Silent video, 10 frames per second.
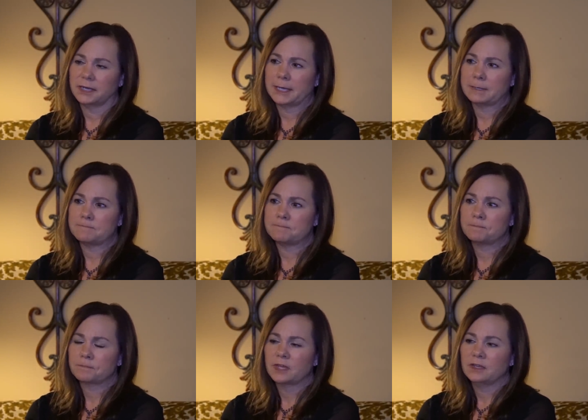Um,
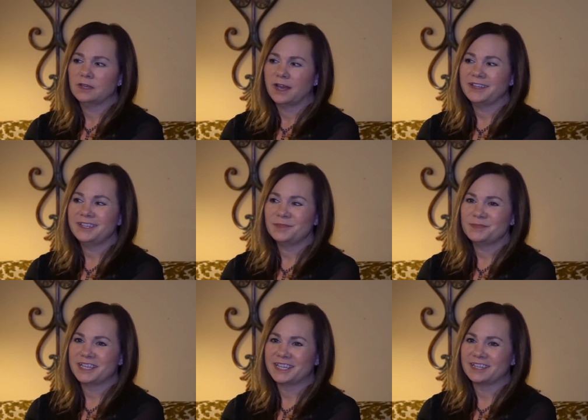I ended up
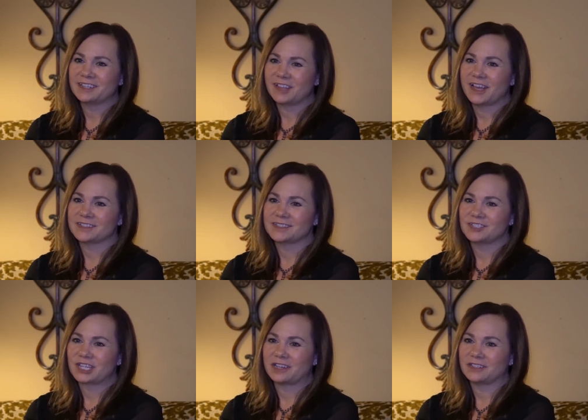taking a class in
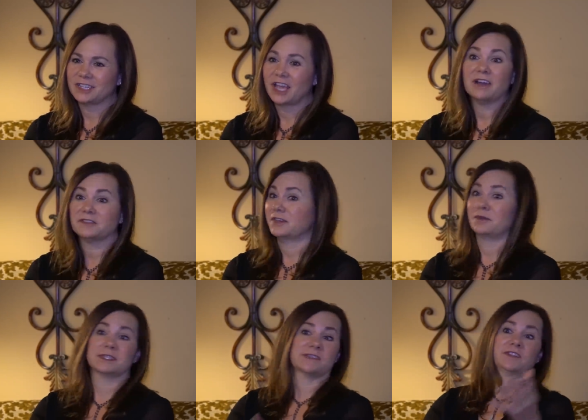channeling after I
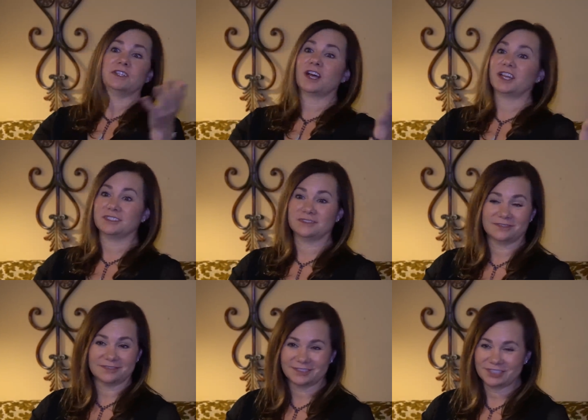was full on
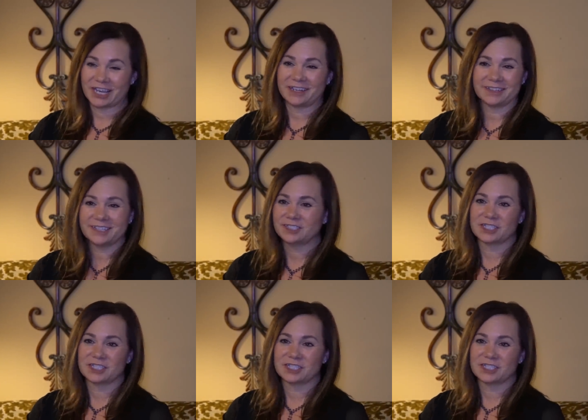channeling,